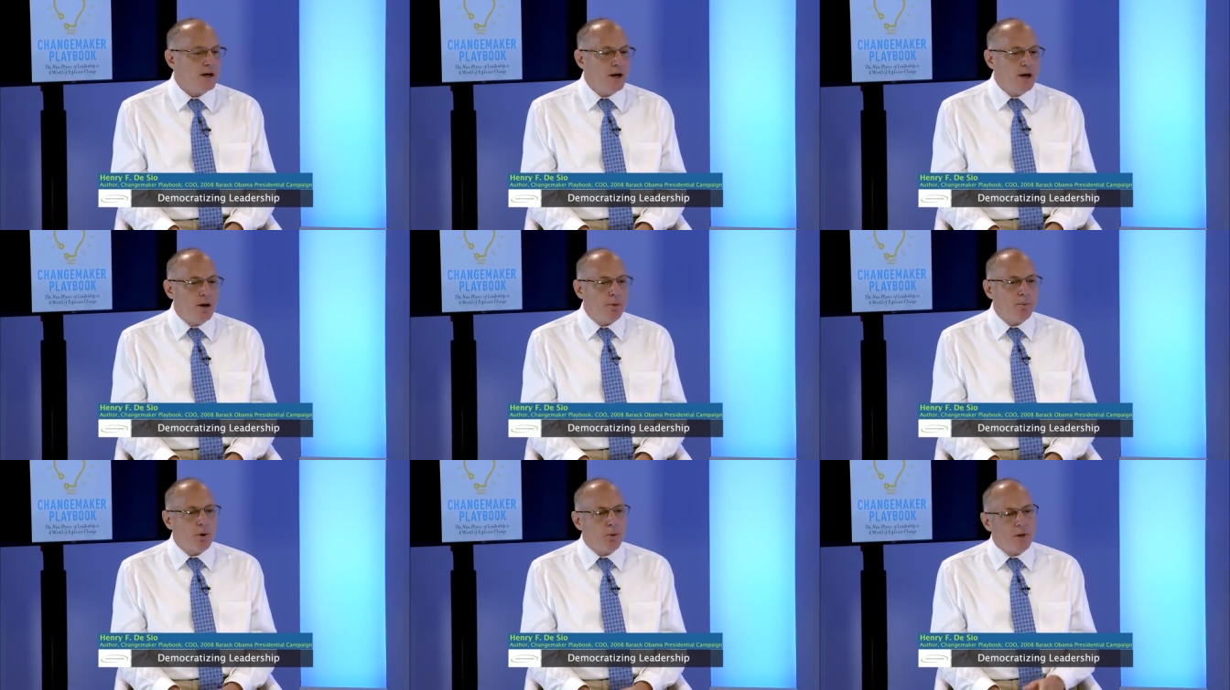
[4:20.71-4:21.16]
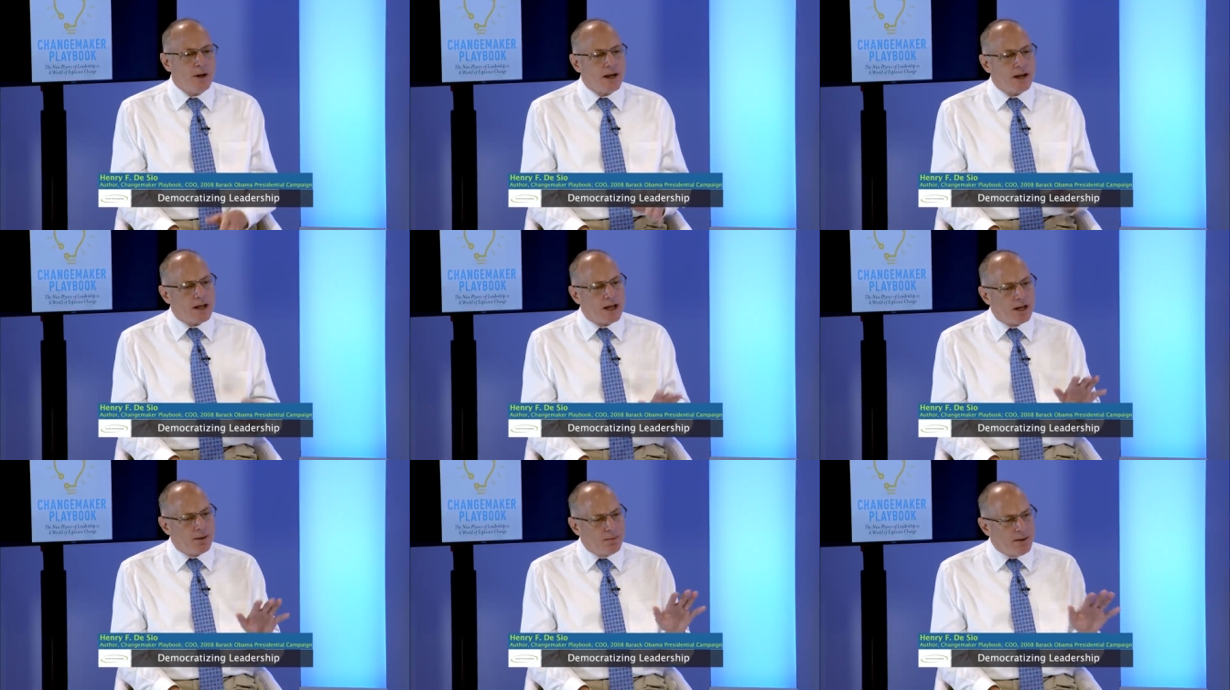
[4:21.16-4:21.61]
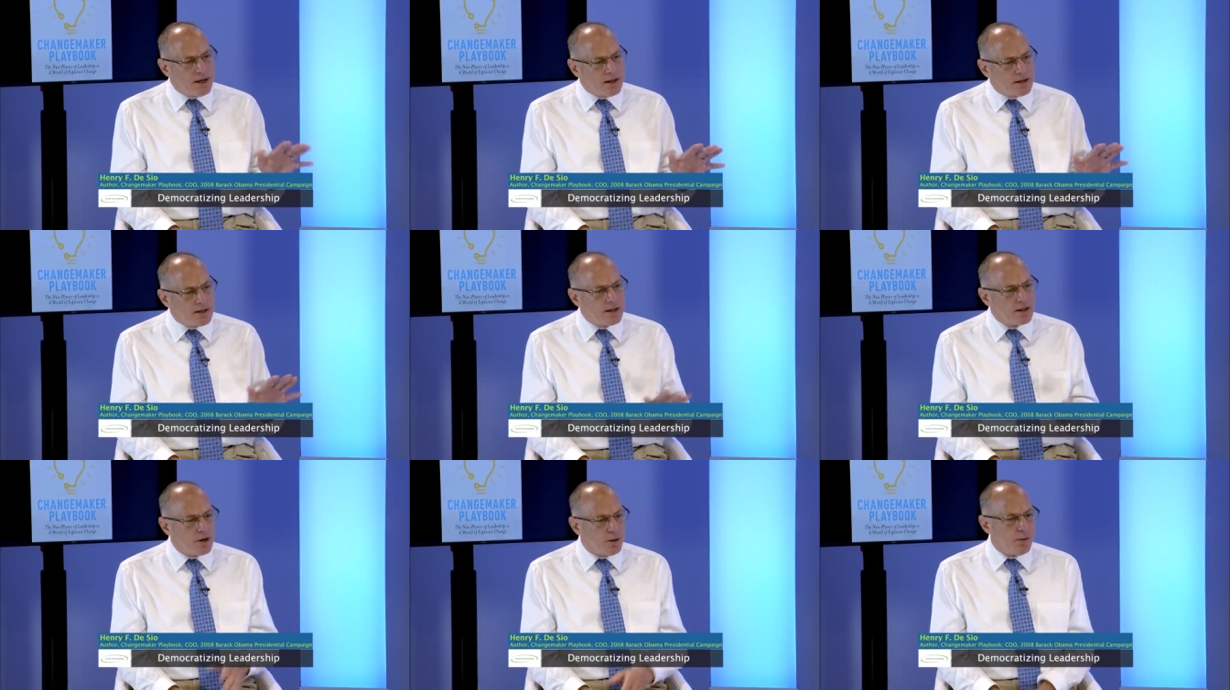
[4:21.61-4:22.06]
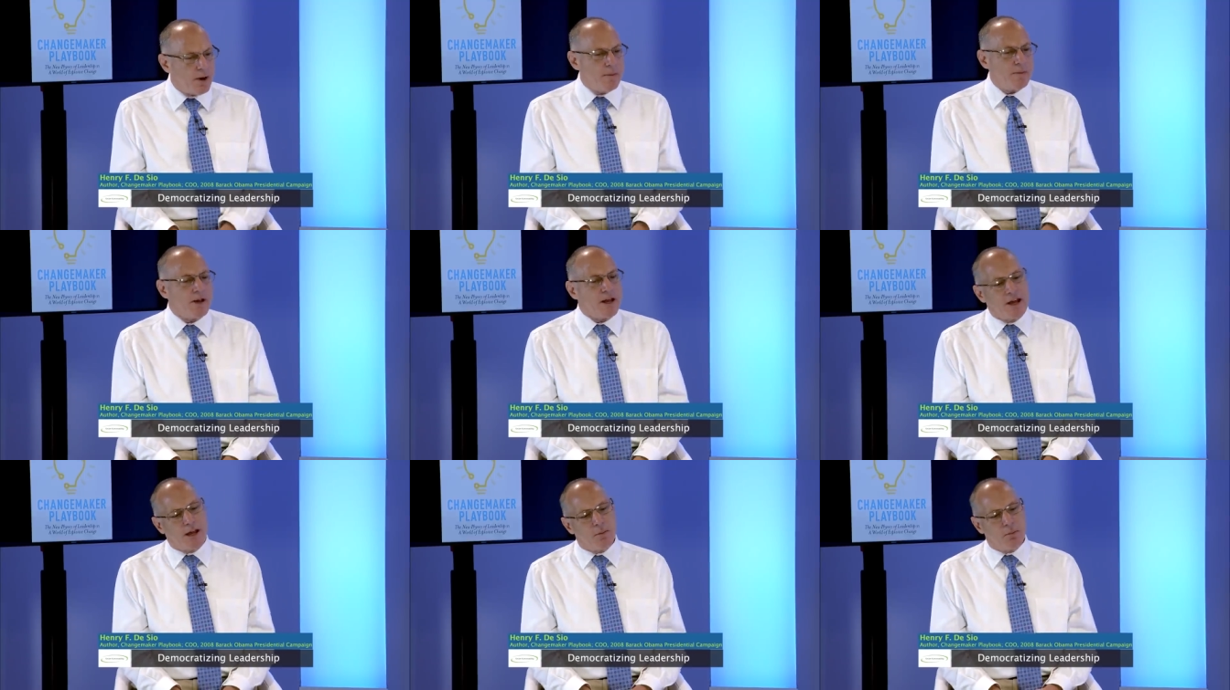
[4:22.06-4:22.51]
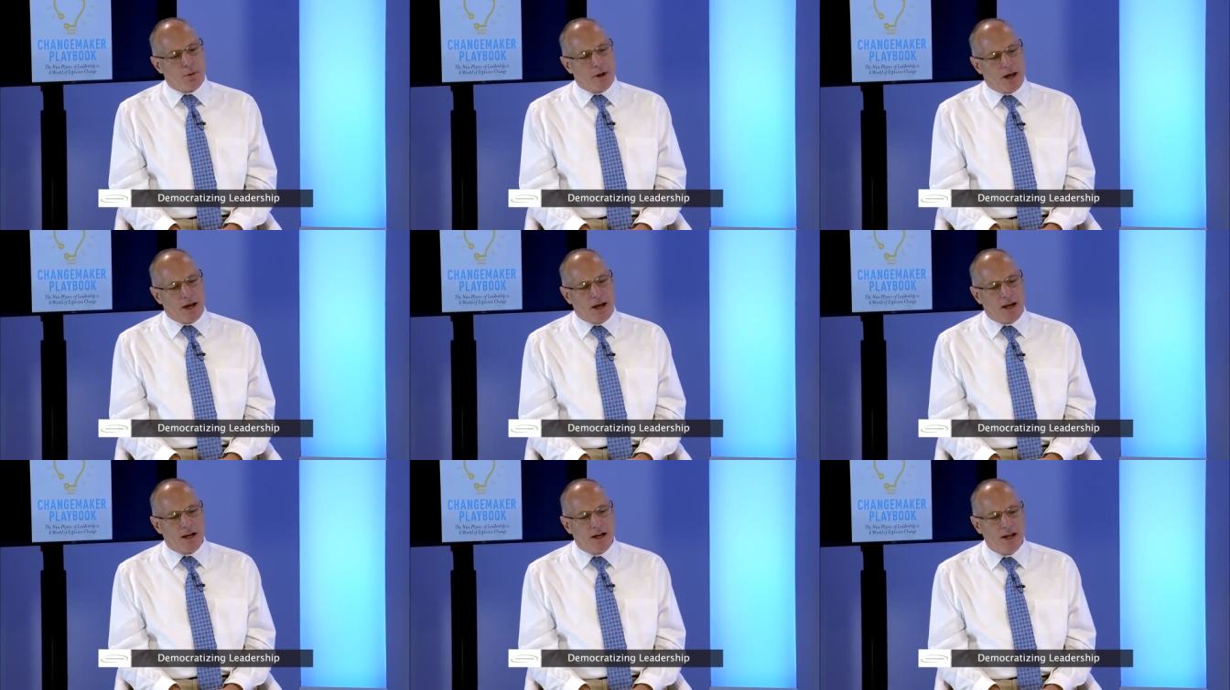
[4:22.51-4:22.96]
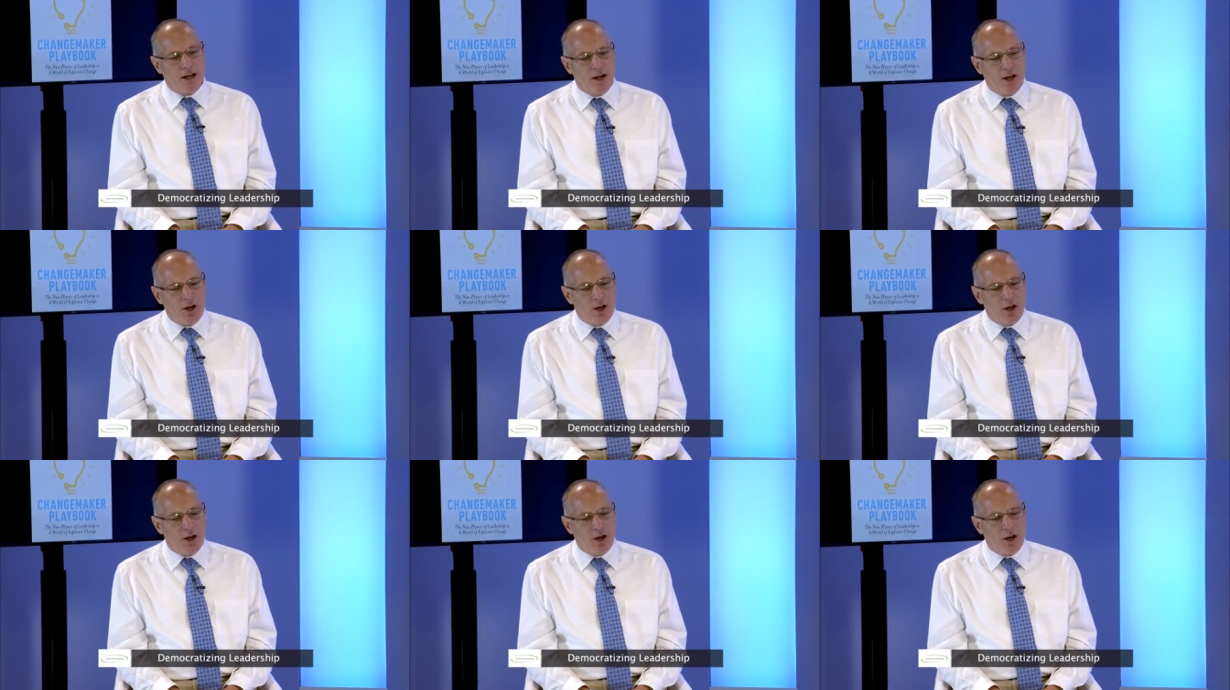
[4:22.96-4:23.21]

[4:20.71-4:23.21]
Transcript: Mm-hmm. But when I came into the Obama campaign,